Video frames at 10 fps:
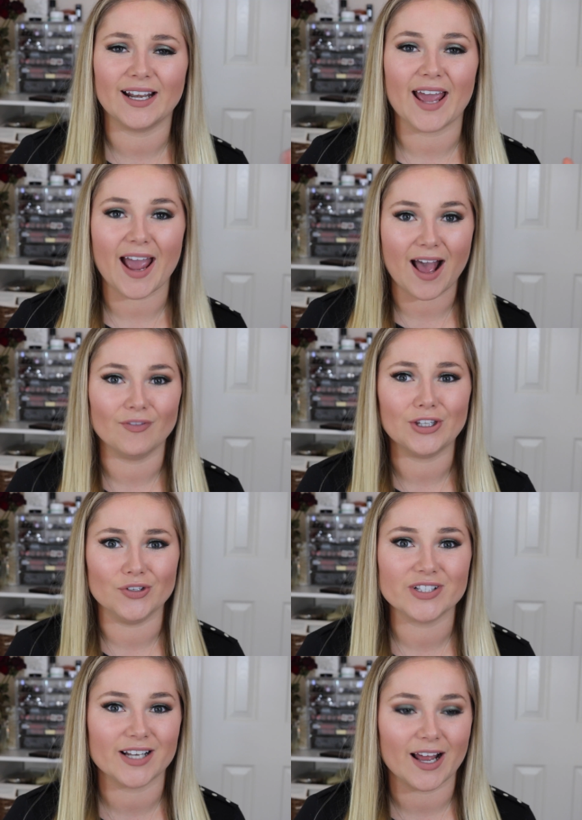I haven't
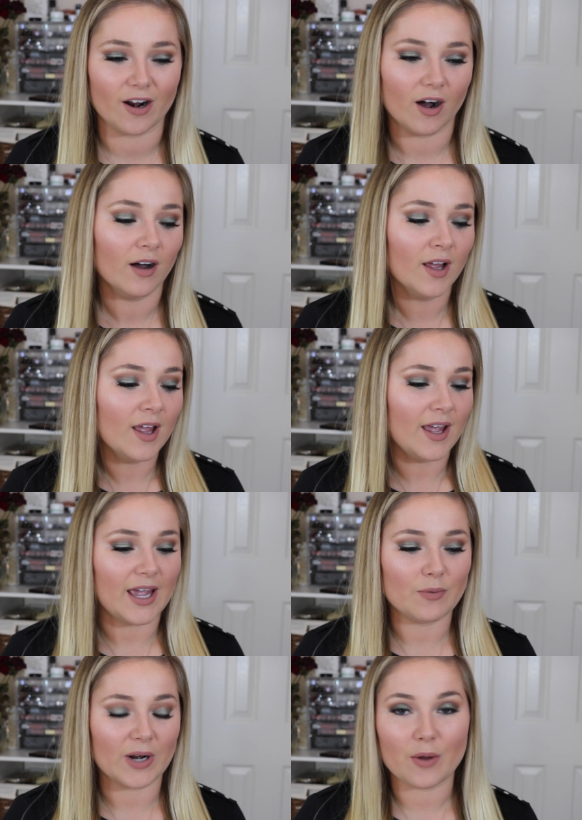used it at all.
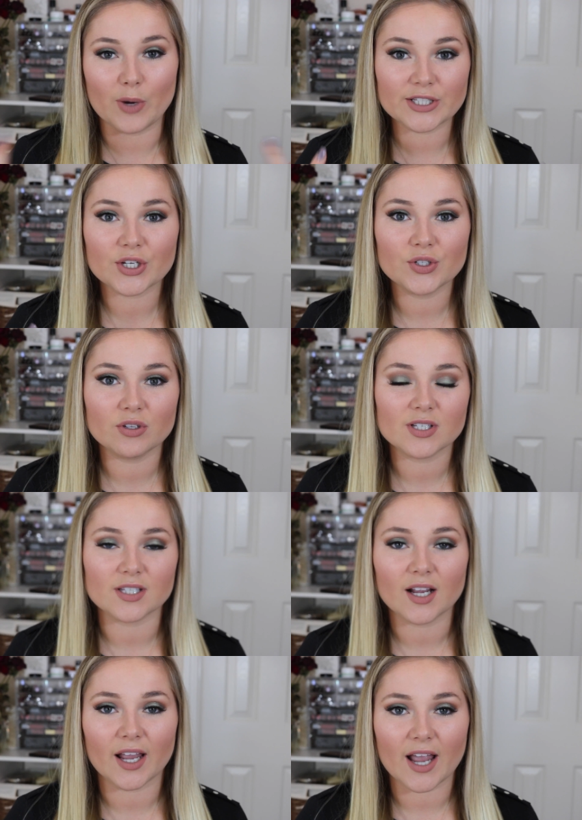And when I went to go do this
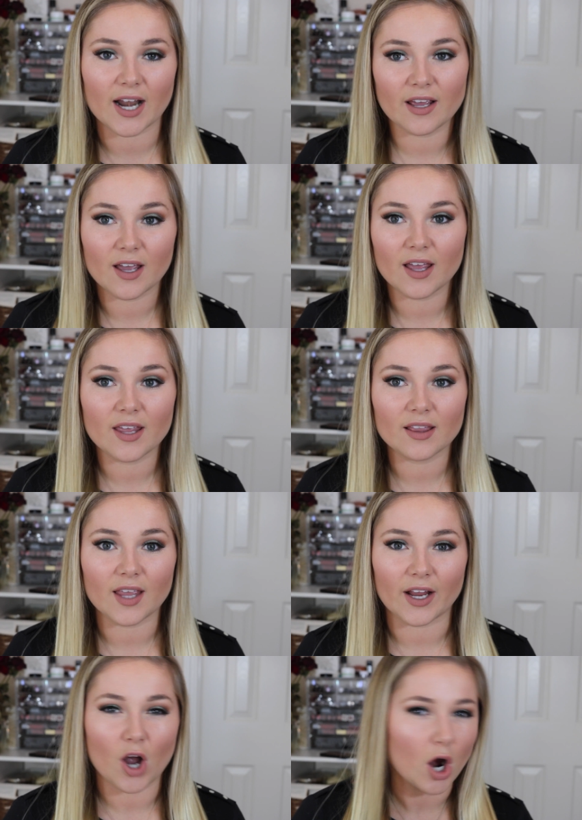look, I kind of
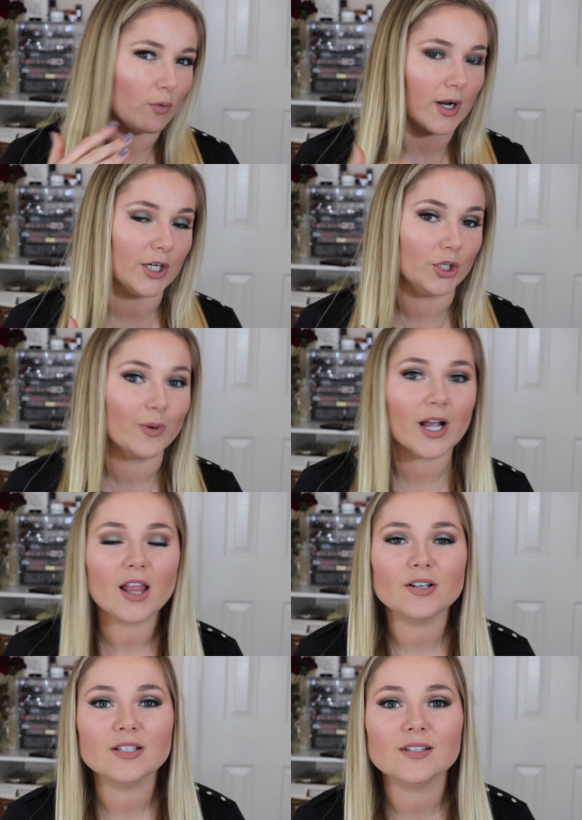like already knew what
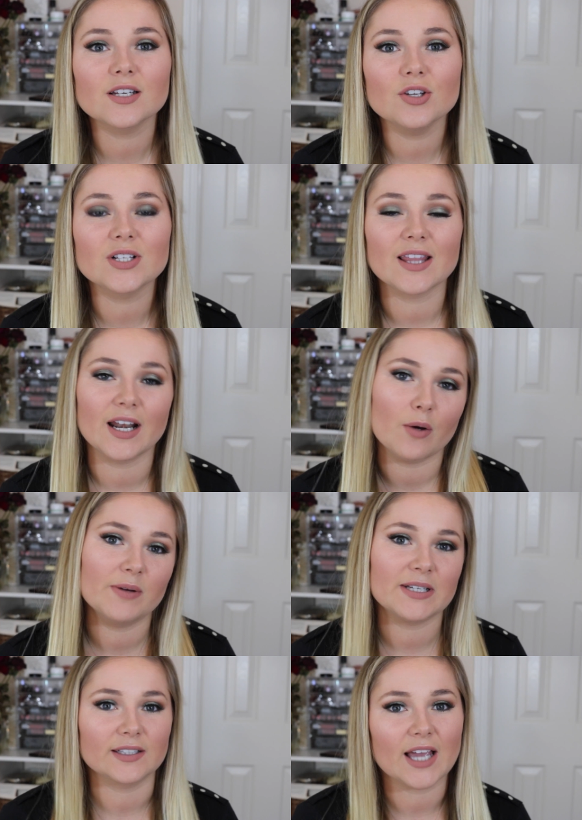colors I was going to use, and then I
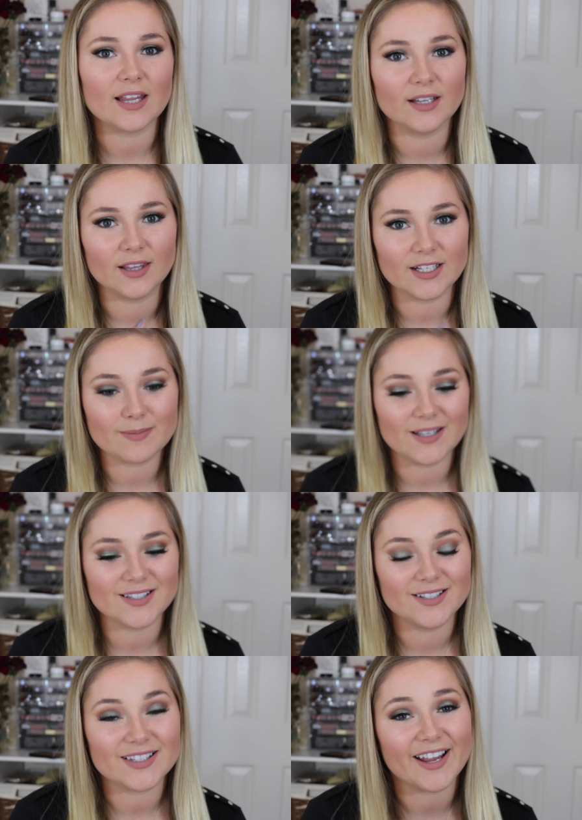looked at the Kathleen Lights palette,
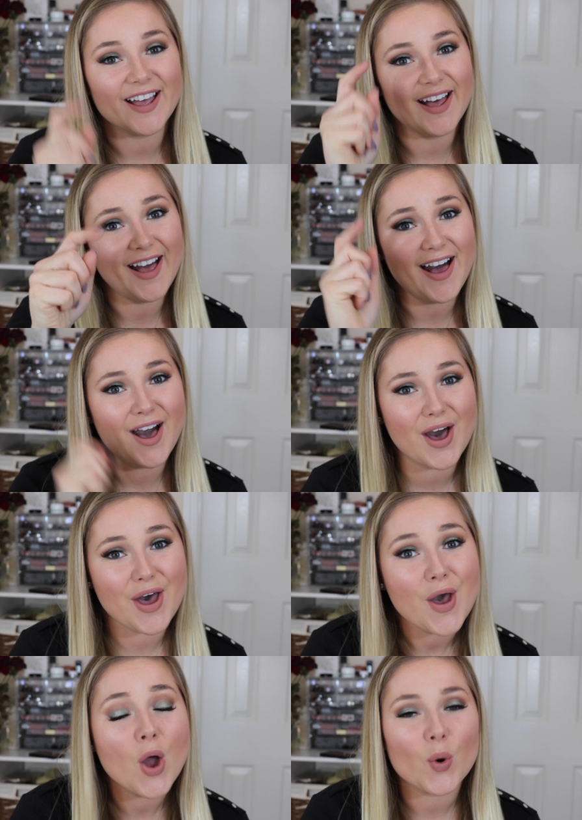so I was like, haha,
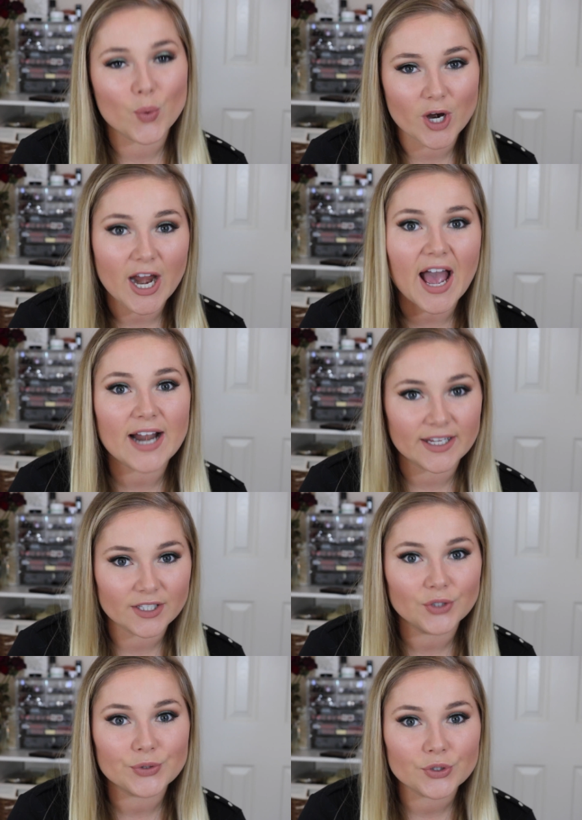we're adding
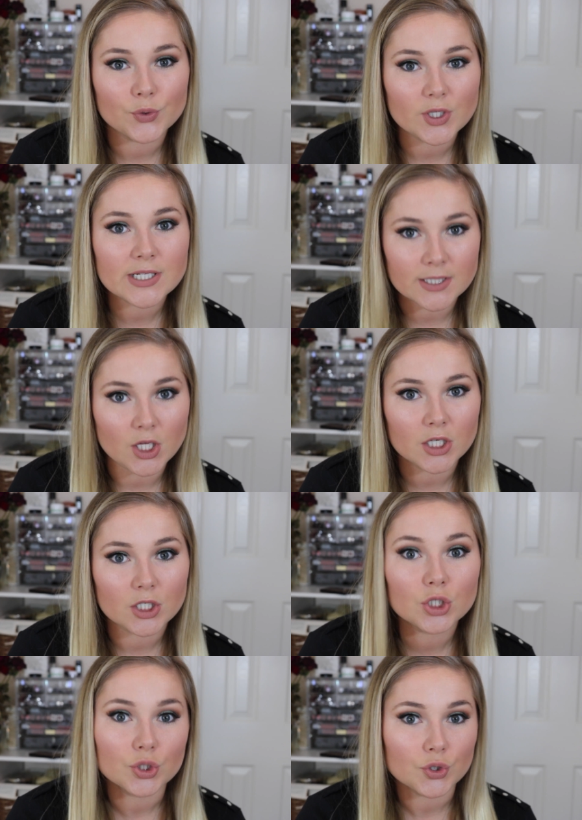you to this
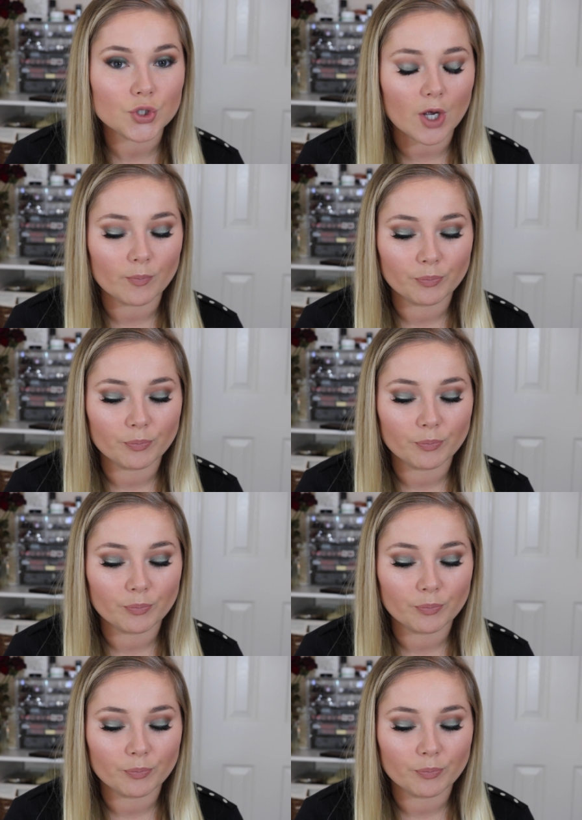look. So